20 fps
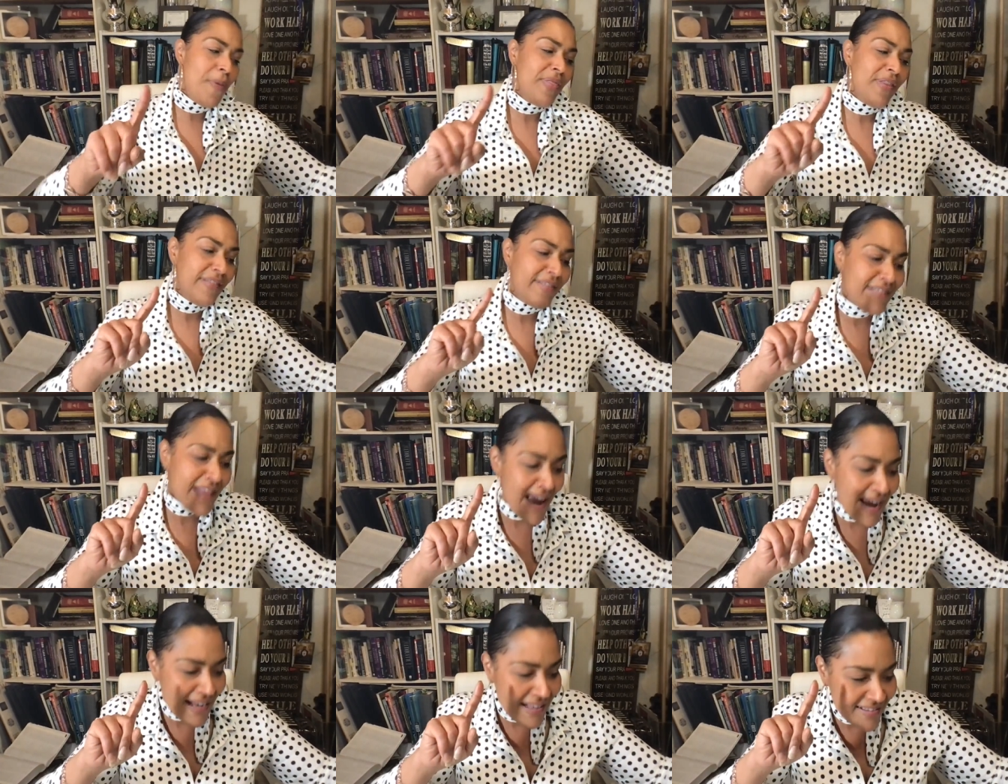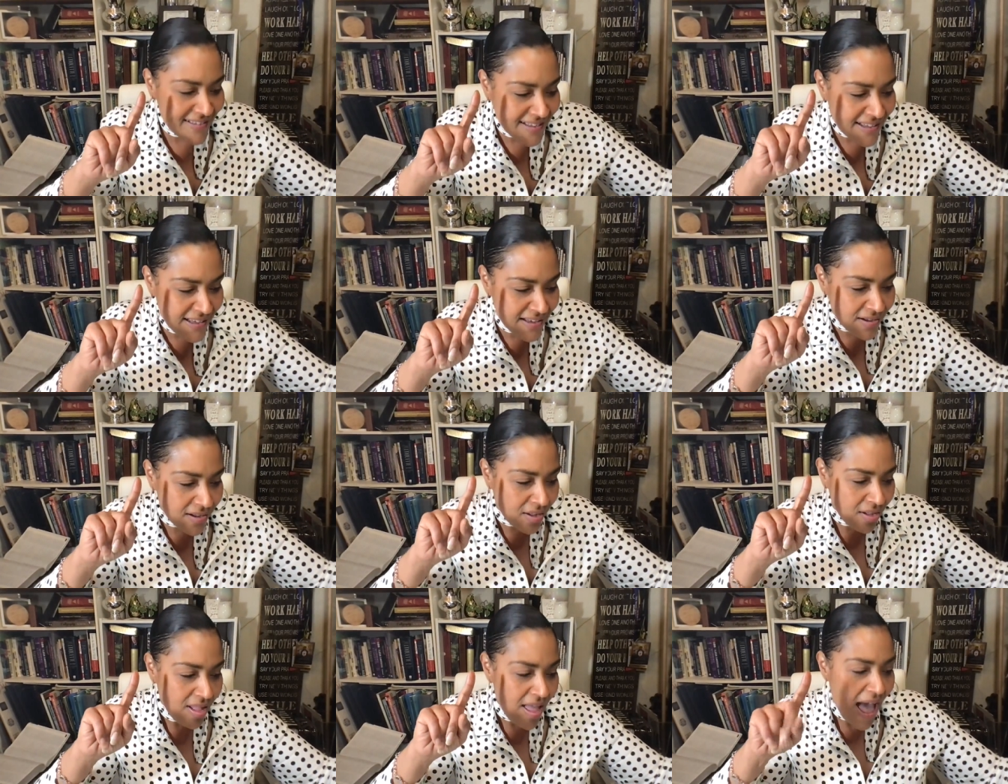the second
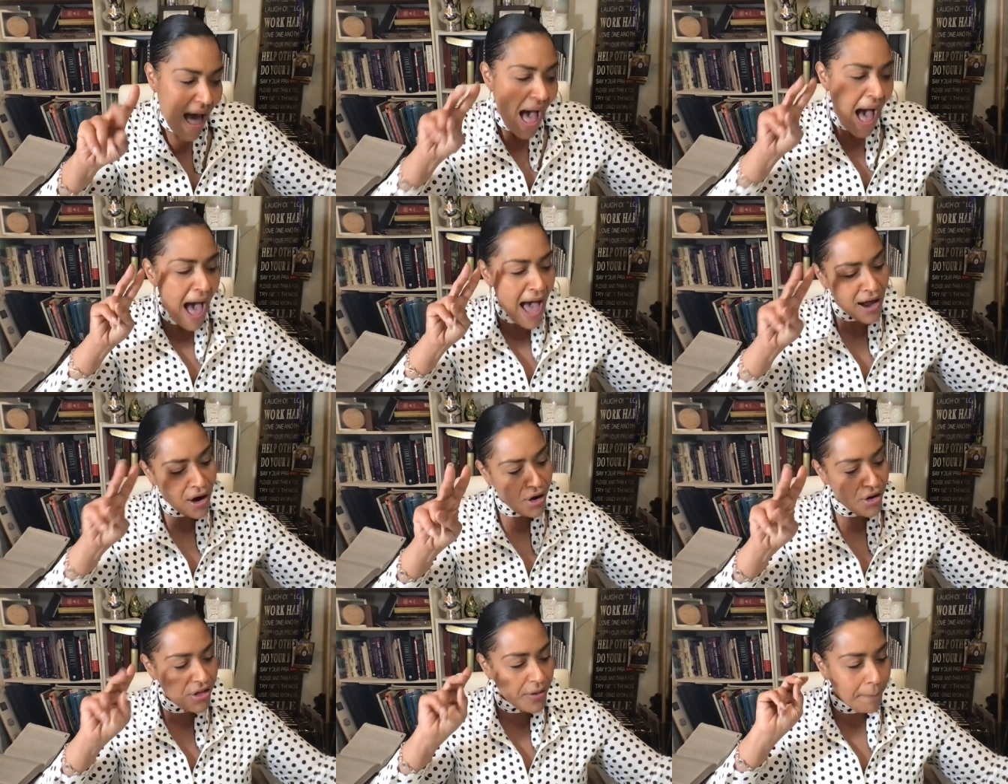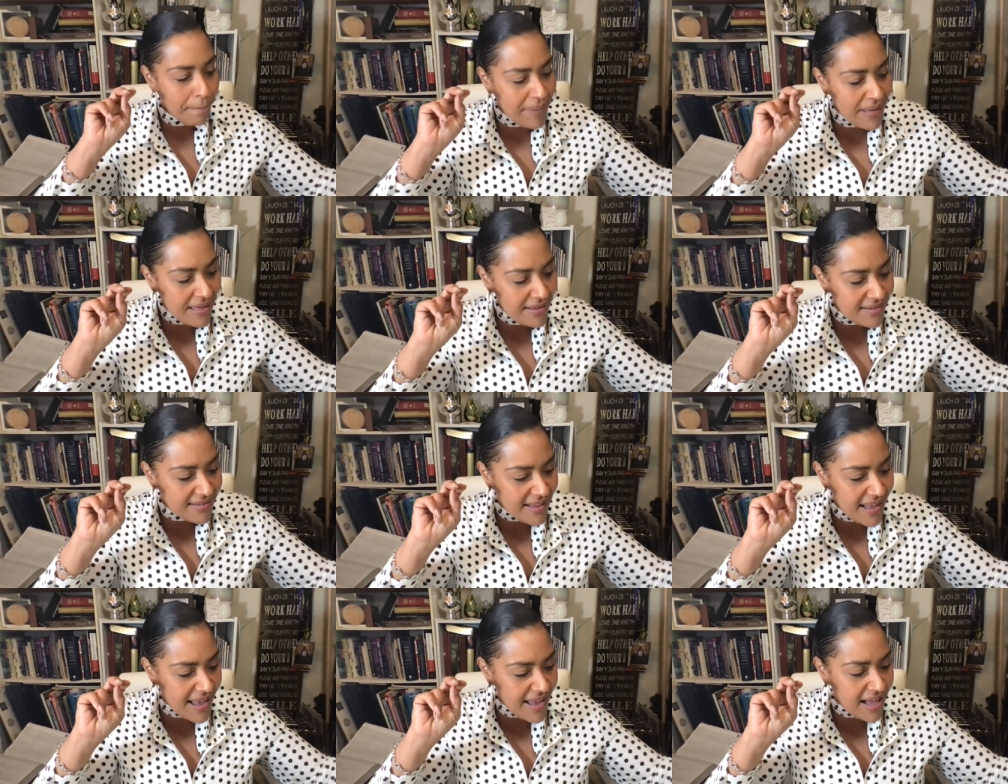seal, I heard the beast
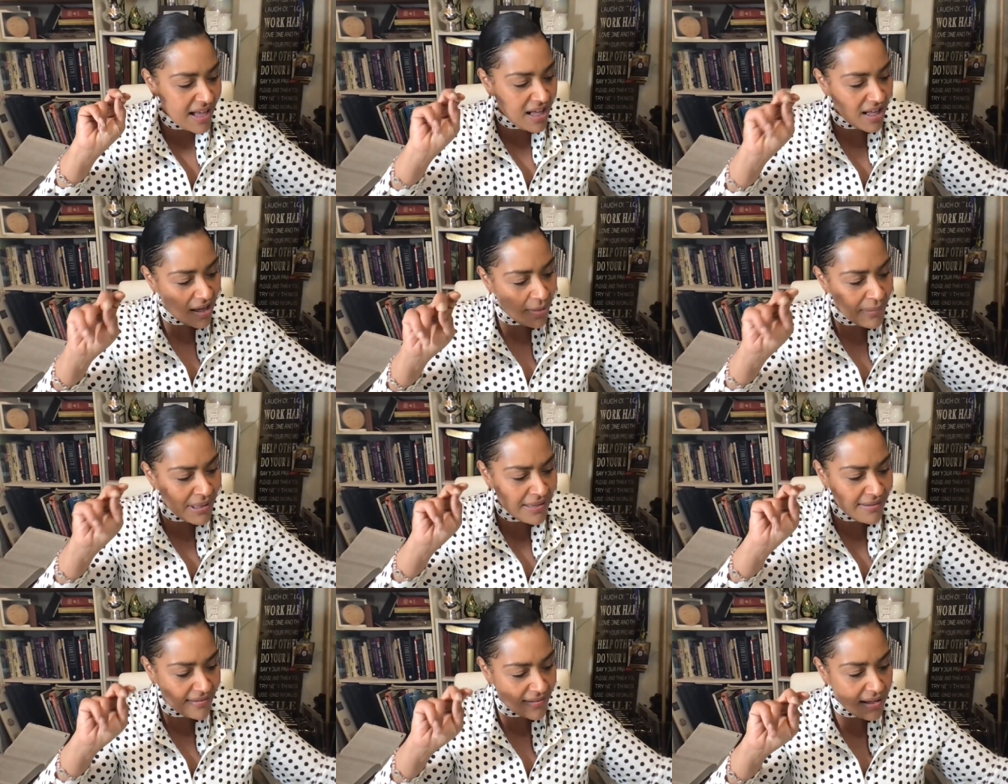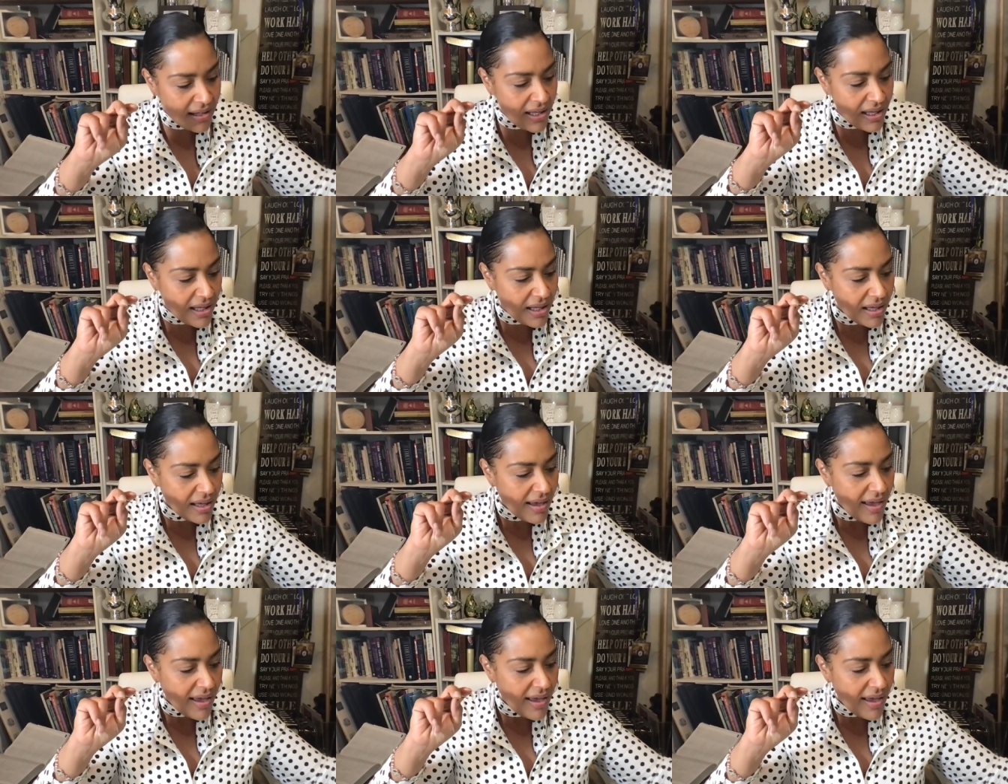say, Come and see.